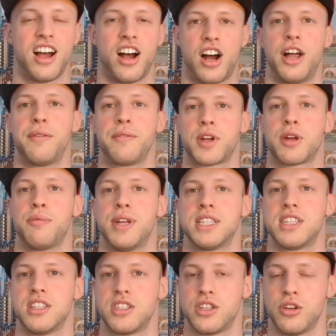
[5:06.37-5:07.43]
I'm
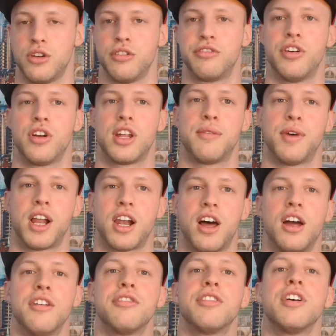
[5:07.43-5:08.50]
committed to fully in my life.